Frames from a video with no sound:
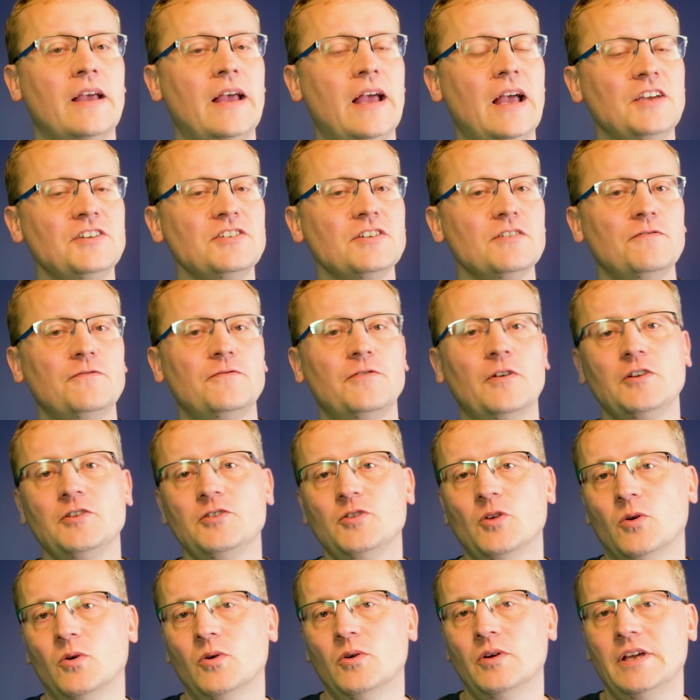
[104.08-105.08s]
Azure
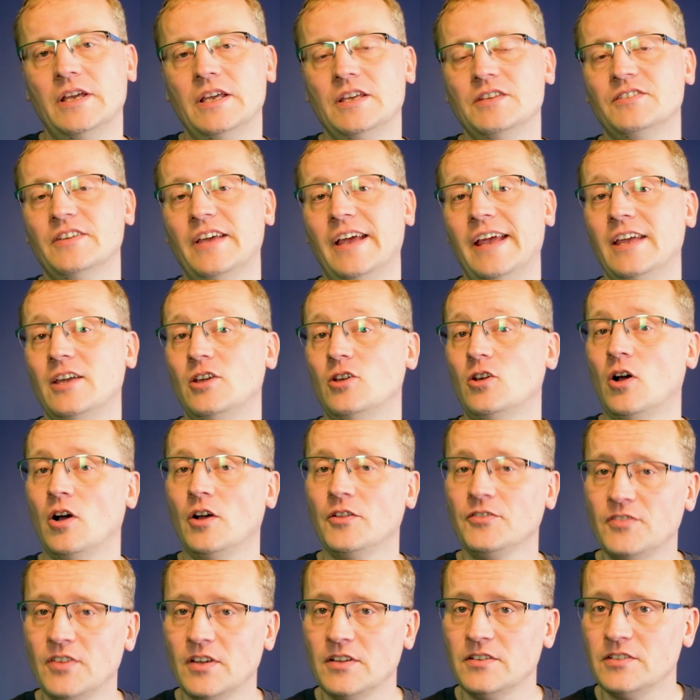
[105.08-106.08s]
Front Door is a
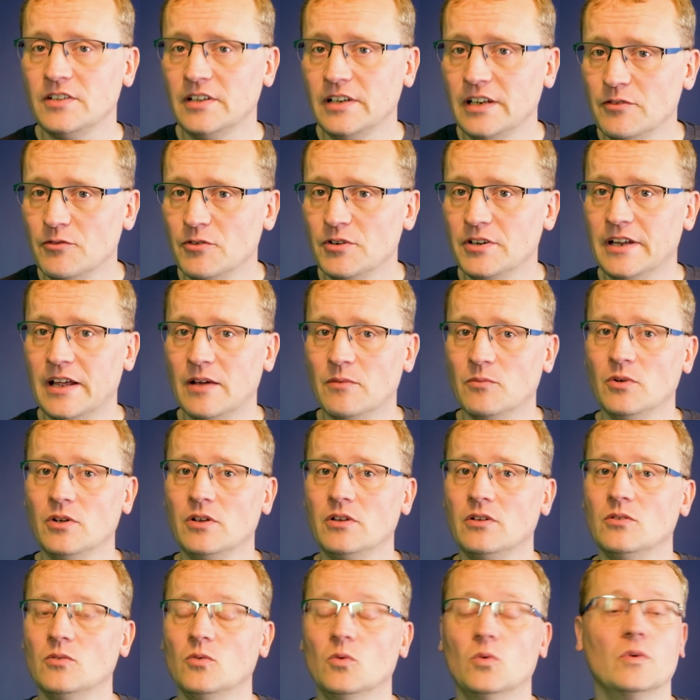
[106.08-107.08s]
content delivery
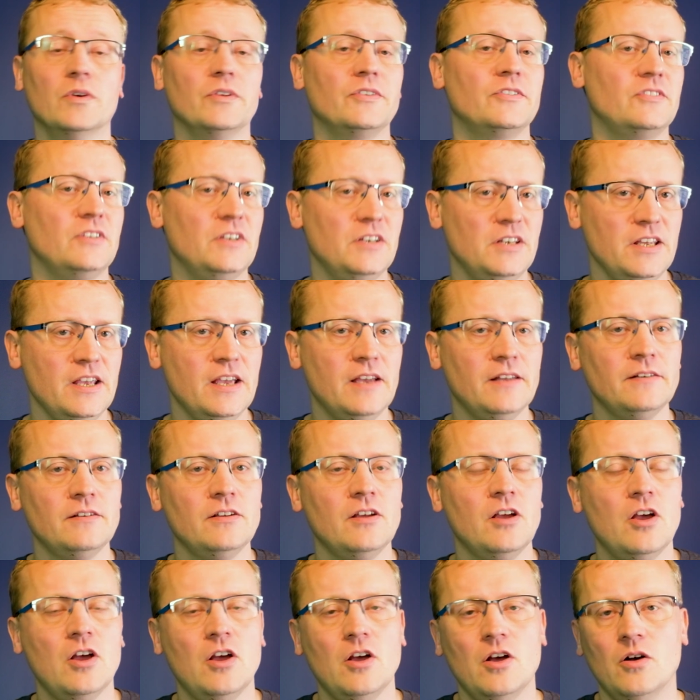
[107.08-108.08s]
network, or CDN,
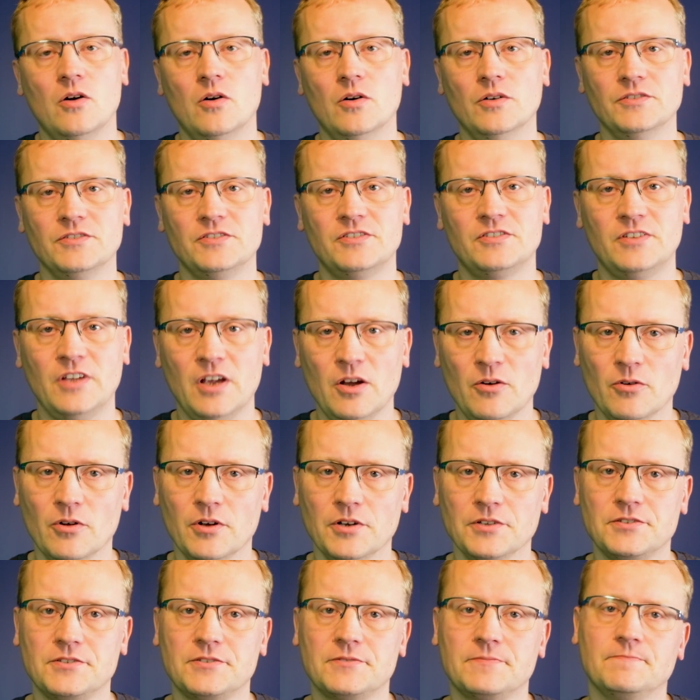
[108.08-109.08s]
on
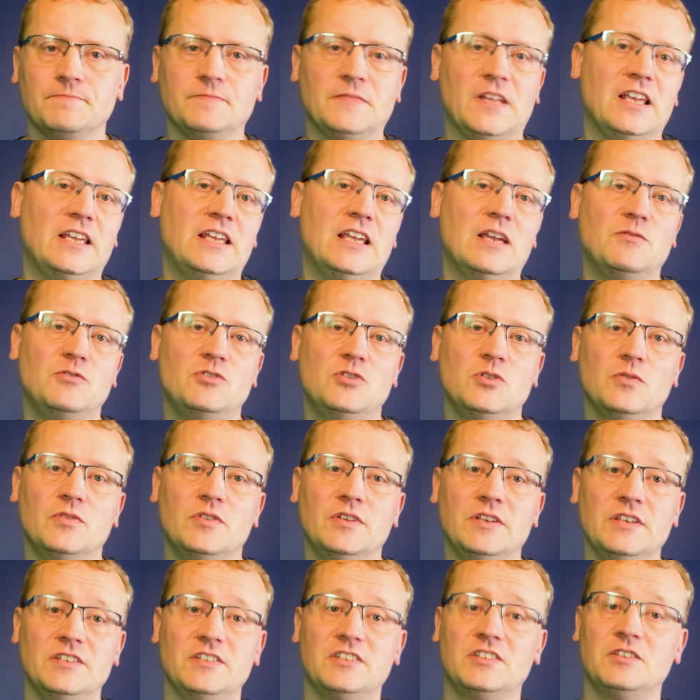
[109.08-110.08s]
steroids. It gives you
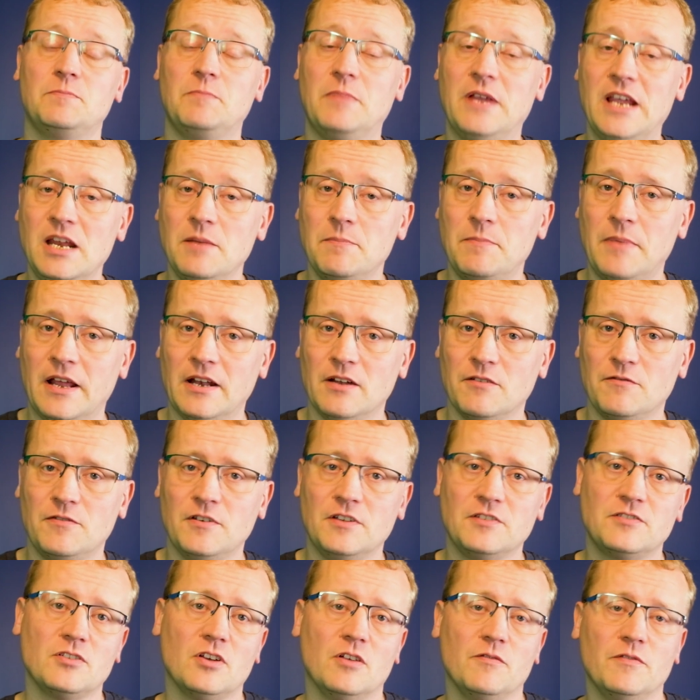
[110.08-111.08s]
the speed
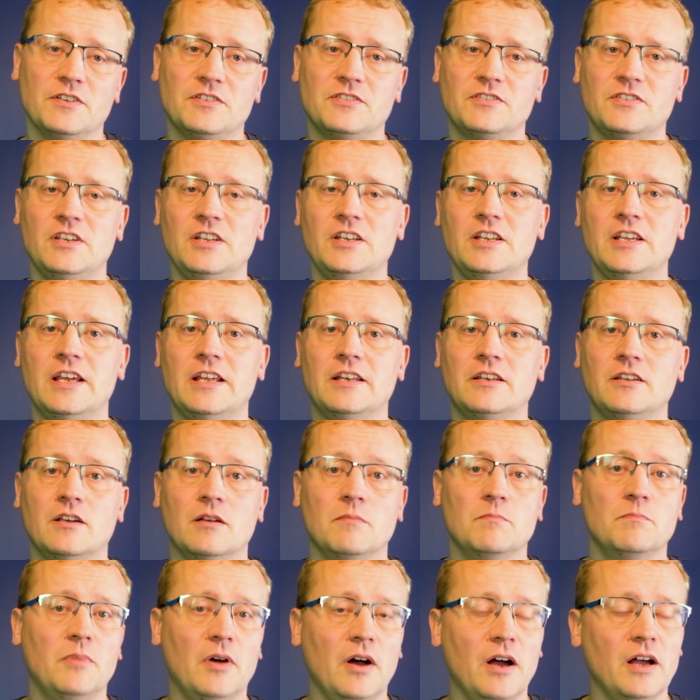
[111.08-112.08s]
benefits of a CDN
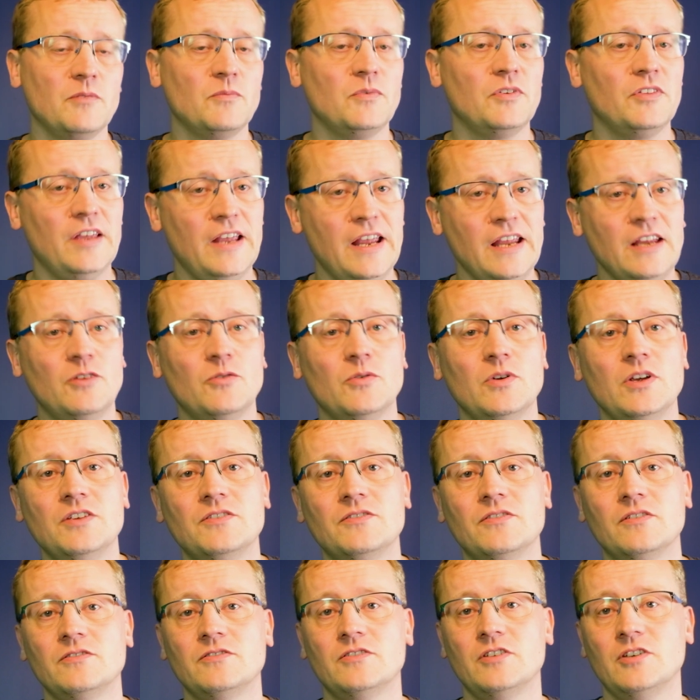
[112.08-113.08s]
combined with
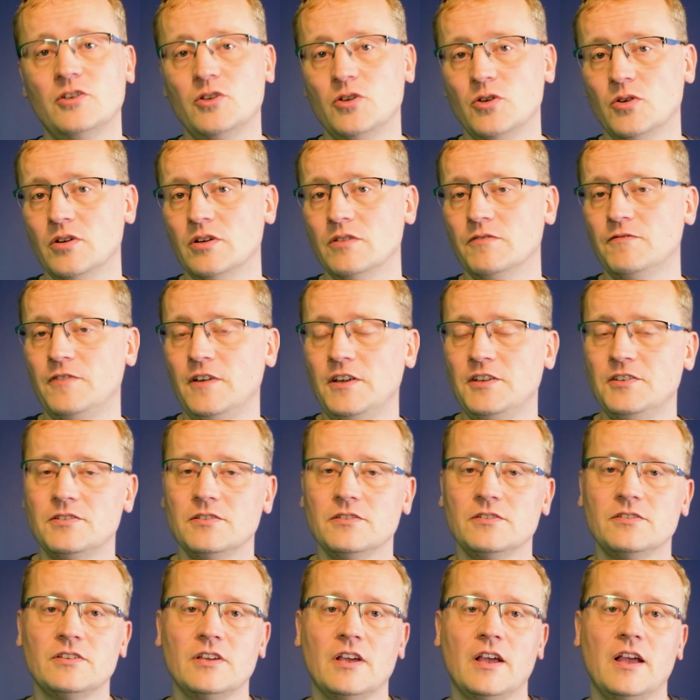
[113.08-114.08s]
increased security
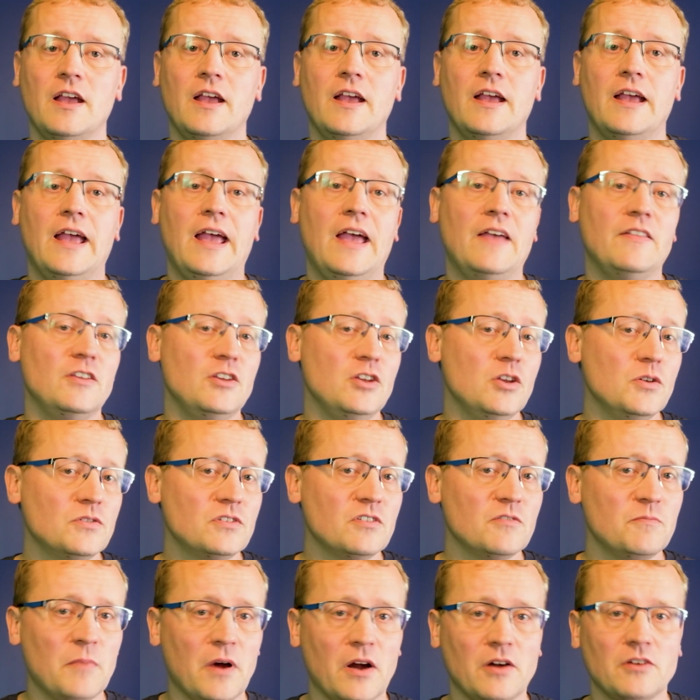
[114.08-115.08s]
features and the
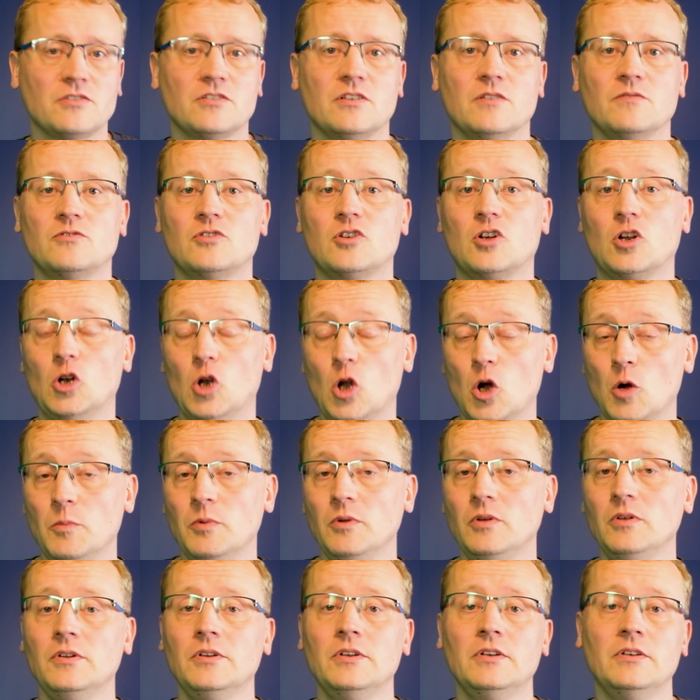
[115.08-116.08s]
use of Microsoft's
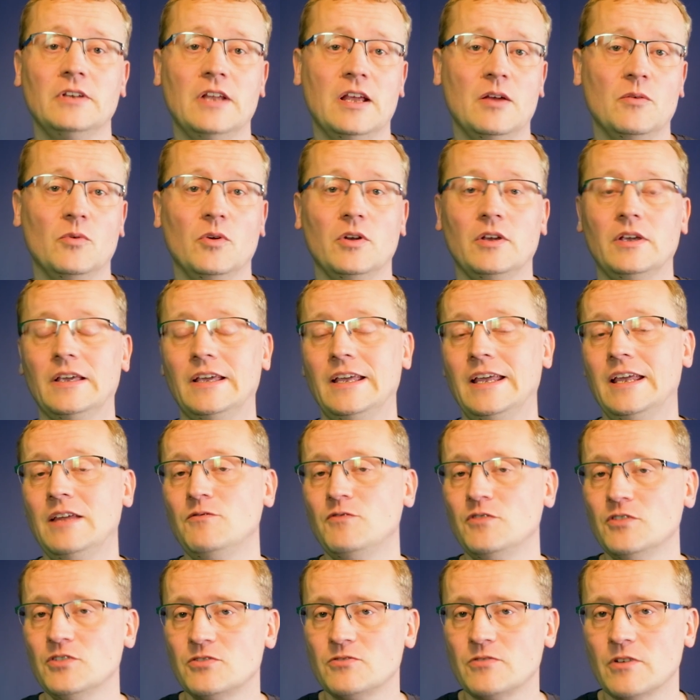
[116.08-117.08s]
global network
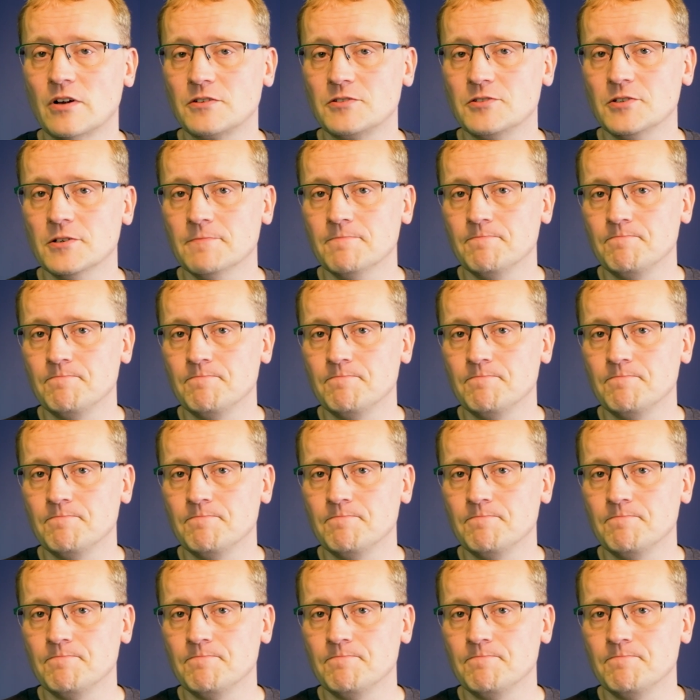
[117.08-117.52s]
infrastructure.